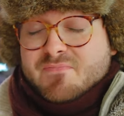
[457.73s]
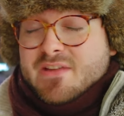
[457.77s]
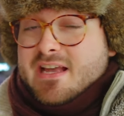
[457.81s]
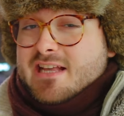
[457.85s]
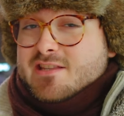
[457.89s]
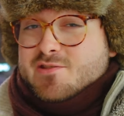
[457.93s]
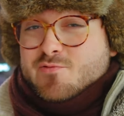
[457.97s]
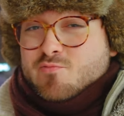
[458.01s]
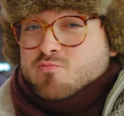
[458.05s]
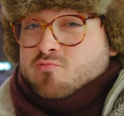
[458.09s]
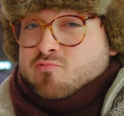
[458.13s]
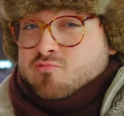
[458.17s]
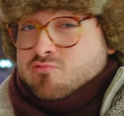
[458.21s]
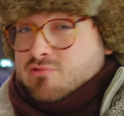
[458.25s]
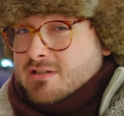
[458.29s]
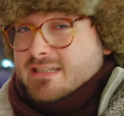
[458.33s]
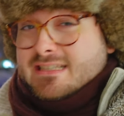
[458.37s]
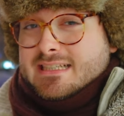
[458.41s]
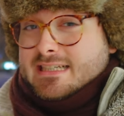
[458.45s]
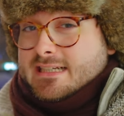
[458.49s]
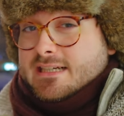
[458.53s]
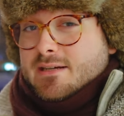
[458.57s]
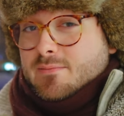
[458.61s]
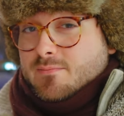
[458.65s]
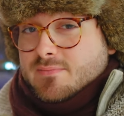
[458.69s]
It's
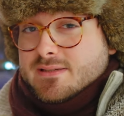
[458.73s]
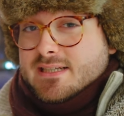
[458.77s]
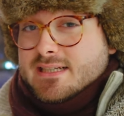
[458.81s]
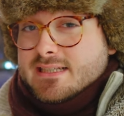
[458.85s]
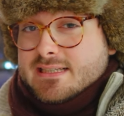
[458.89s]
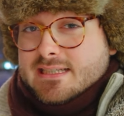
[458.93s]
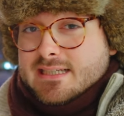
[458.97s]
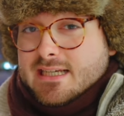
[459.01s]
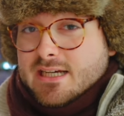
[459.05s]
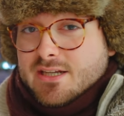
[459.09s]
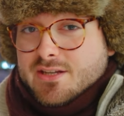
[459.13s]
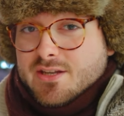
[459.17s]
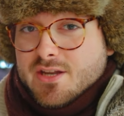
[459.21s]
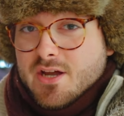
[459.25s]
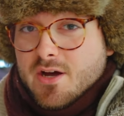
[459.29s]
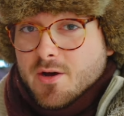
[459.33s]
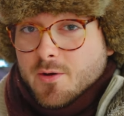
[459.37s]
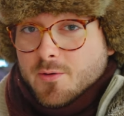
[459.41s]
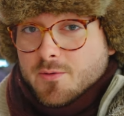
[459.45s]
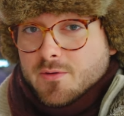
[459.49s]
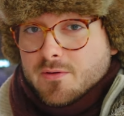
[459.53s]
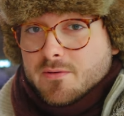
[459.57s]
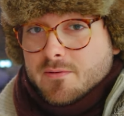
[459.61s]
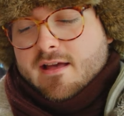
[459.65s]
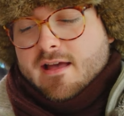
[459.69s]
really completely
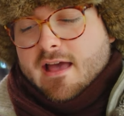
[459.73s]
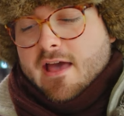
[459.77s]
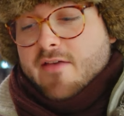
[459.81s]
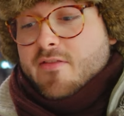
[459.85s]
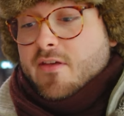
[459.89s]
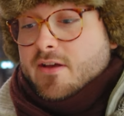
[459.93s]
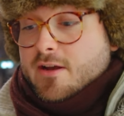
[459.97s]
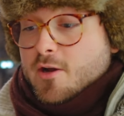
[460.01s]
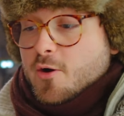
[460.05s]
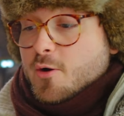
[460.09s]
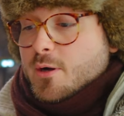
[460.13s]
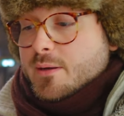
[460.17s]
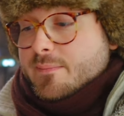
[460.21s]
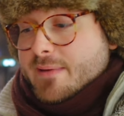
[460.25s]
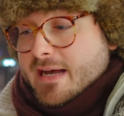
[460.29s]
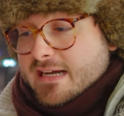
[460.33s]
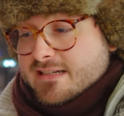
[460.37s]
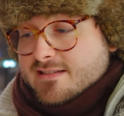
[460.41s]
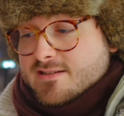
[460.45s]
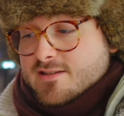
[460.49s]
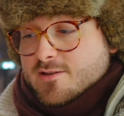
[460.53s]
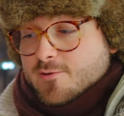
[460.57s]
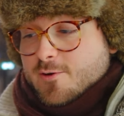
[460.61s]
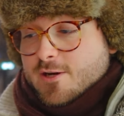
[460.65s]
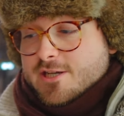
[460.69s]
unknown. And then going back
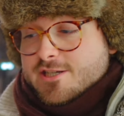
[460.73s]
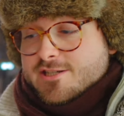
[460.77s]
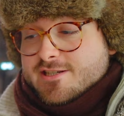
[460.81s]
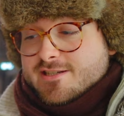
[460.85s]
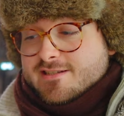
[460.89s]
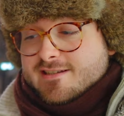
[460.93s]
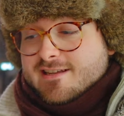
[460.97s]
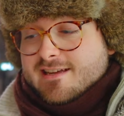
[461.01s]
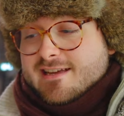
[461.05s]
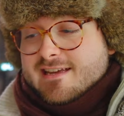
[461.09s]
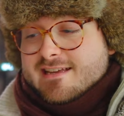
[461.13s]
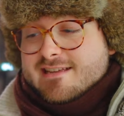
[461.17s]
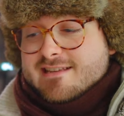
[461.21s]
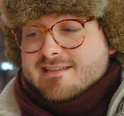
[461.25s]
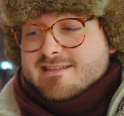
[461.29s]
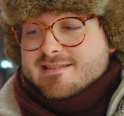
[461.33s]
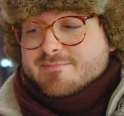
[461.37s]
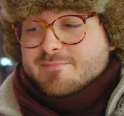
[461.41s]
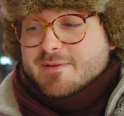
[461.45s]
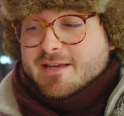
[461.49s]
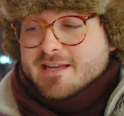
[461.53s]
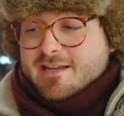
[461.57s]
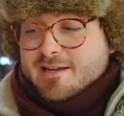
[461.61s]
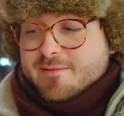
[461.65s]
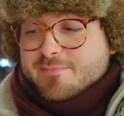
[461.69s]
to the question, is
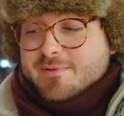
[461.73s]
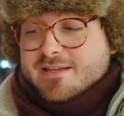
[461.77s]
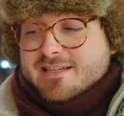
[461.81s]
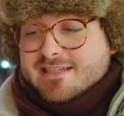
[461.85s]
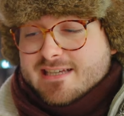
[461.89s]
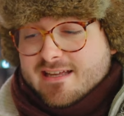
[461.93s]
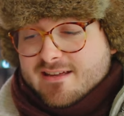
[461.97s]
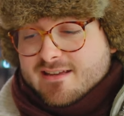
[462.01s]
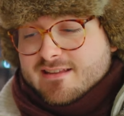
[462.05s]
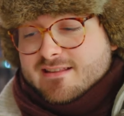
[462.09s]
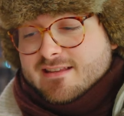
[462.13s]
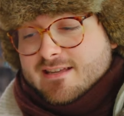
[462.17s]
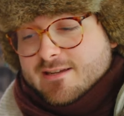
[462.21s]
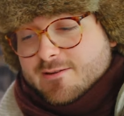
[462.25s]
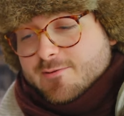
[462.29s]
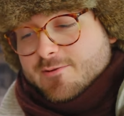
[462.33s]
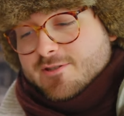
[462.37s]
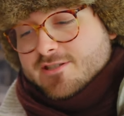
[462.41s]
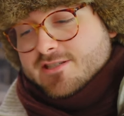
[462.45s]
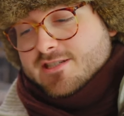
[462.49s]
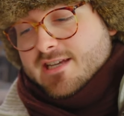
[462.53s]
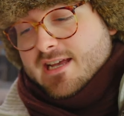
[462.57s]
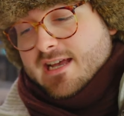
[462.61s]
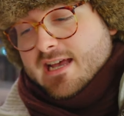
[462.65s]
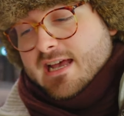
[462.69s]
picking up the Italian
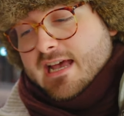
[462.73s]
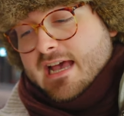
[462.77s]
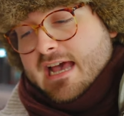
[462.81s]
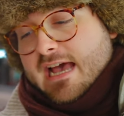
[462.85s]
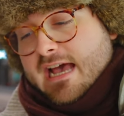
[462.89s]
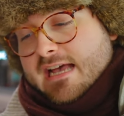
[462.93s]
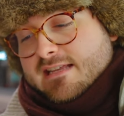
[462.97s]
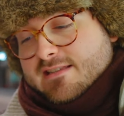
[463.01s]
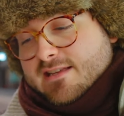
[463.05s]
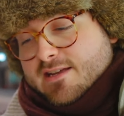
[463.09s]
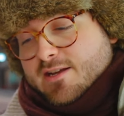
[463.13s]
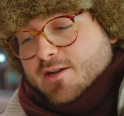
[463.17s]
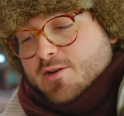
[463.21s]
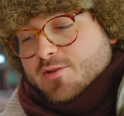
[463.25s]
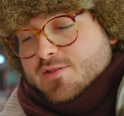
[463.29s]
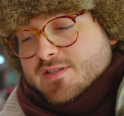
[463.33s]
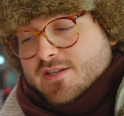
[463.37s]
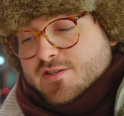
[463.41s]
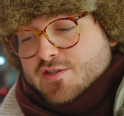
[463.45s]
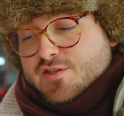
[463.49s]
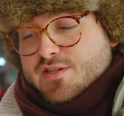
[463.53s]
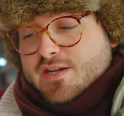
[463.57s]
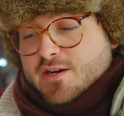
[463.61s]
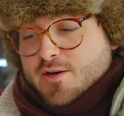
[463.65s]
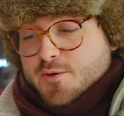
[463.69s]
language as I go
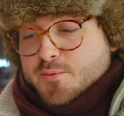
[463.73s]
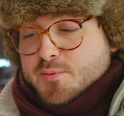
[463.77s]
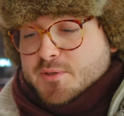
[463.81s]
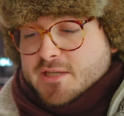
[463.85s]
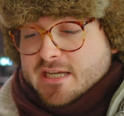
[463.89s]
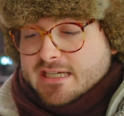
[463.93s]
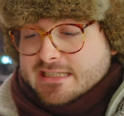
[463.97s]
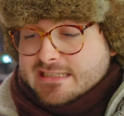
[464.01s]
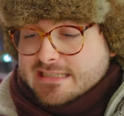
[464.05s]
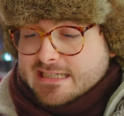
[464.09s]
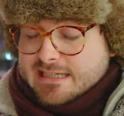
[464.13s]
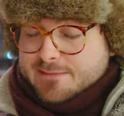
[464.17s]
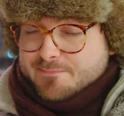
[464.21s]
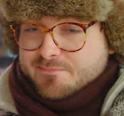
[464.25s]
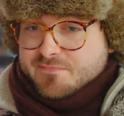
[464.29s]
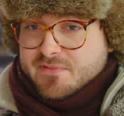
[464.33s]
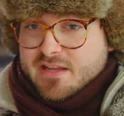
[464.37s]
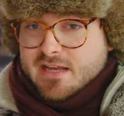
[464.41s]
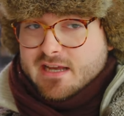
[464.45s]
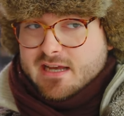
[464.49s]
such a terrible idea?